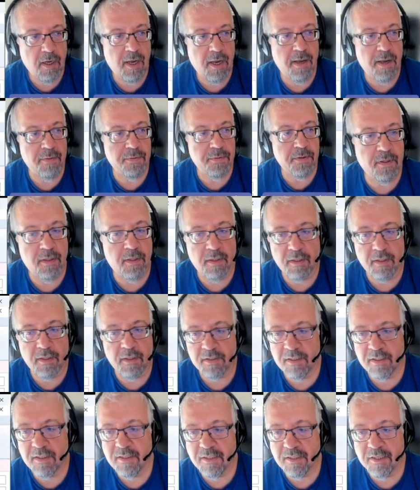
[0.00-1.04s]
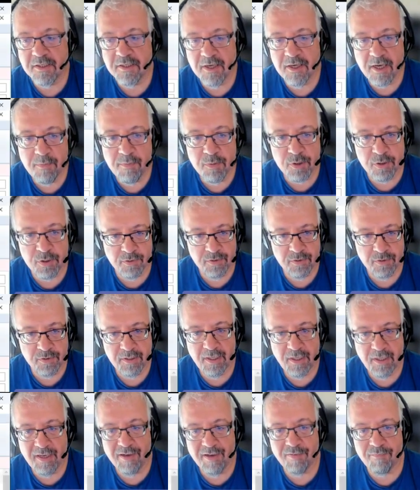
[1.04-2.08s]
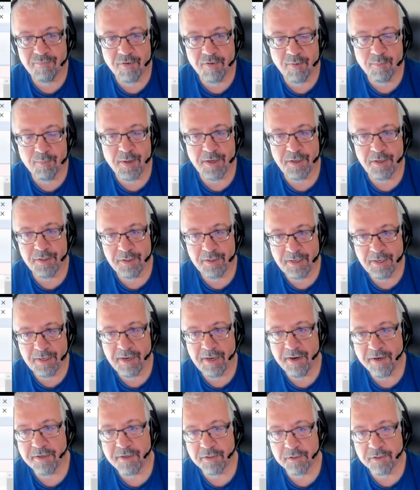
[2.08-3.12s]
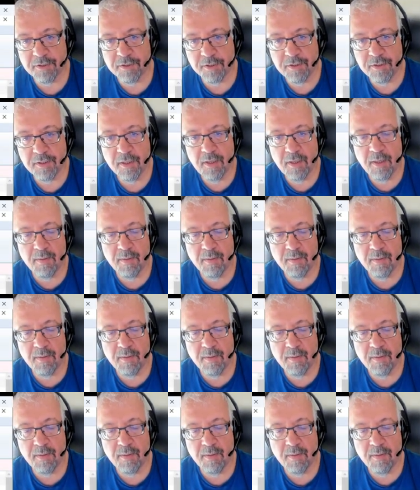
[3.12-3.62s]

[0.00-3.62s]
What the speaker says: and these descriptions will be inherited